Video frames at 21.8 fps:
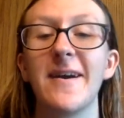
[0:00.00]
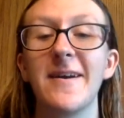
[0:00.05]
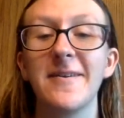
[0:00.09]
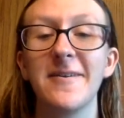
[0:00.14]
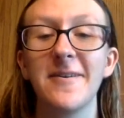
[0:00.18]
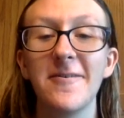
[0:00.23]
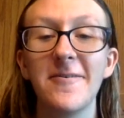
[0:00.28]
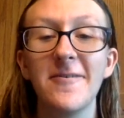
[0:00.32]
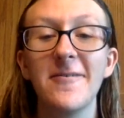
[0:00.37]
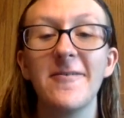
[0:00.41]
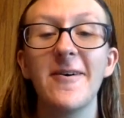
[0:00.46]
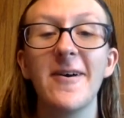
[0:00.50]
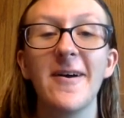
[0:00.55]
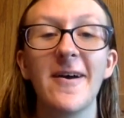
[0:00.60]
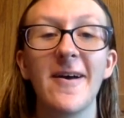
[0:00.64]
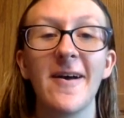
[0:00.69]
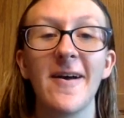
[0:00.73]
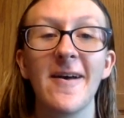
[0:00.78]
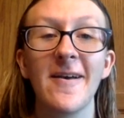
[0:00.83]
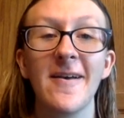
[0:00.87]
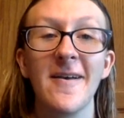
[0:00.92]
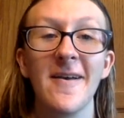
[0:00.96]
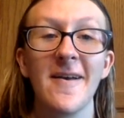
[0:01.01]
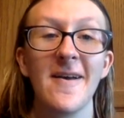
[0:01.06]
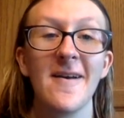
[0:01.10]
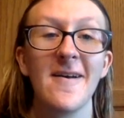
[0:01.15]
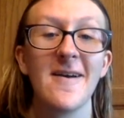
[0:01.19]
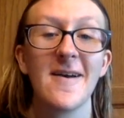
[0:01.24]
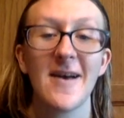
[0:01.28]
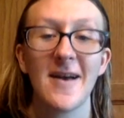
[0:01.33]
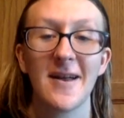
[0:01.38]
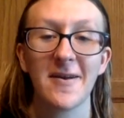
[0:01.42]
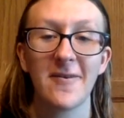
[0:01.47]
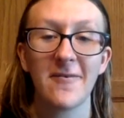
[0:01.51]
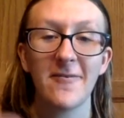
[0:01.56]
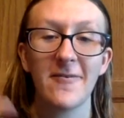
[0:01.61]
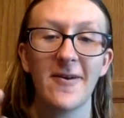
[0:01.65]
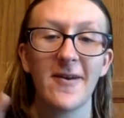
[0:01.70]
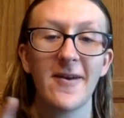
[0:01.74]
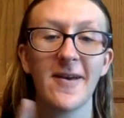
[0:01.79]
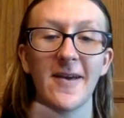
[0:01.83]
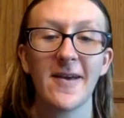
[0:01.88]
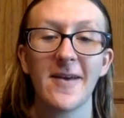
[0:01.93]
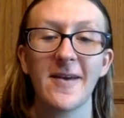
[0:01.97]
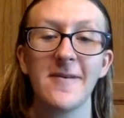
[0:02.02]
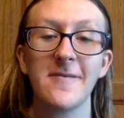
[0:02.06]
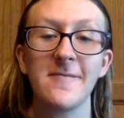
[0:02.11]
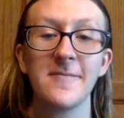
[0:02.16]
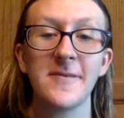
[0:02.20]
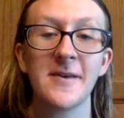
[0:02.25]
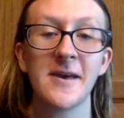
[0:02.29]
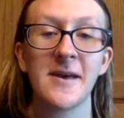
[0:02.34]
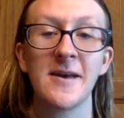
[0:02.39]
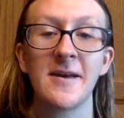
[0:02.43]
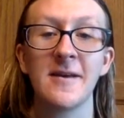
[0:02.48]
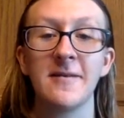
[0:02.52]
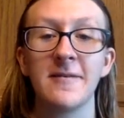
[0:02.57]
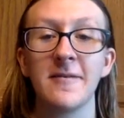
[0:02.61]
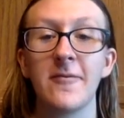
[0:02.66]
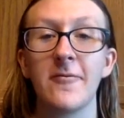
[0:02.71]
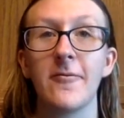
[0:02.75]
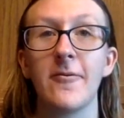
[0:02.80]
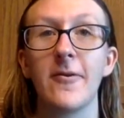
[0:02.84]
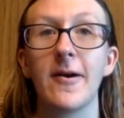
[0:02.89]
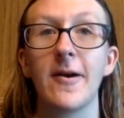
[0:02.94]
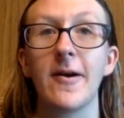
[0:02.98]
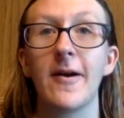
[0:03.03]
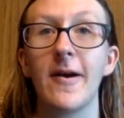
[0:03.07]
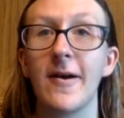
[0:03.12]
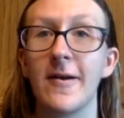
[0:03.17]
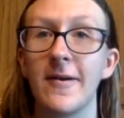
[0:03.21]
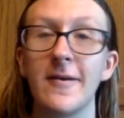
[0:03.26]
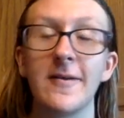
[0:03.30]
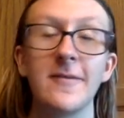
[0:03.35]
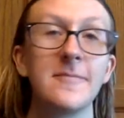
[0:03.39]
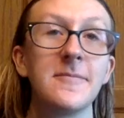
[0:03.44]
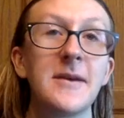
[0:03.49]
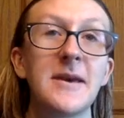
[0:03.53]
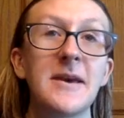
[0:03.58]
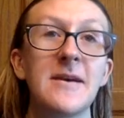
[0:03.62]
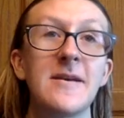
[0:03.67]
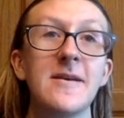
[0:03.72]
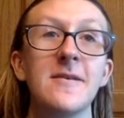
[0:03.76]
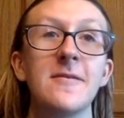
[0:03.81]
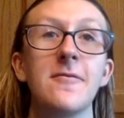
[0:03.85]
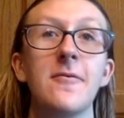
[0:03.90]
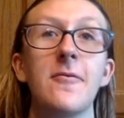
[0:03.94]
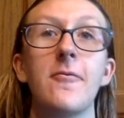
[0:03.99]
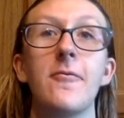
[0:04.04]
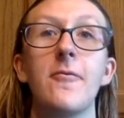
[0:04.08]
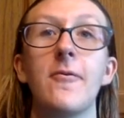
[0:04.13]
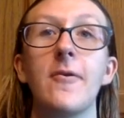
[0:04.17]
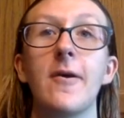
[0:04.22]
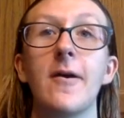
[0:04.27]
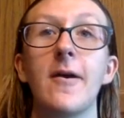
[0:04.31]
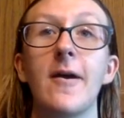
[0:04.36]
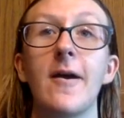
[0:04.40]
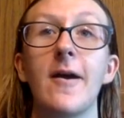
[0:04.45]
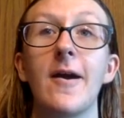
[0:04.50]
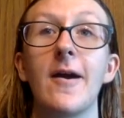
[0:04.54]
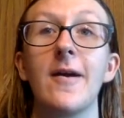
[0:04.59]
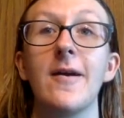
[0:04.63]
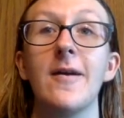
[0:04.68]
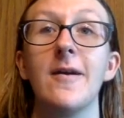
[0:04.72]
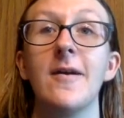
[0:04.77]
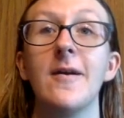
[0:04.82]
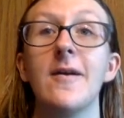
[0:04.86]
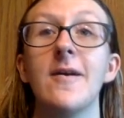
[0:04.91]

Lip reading: I don't want Ant-Man or Iron Man or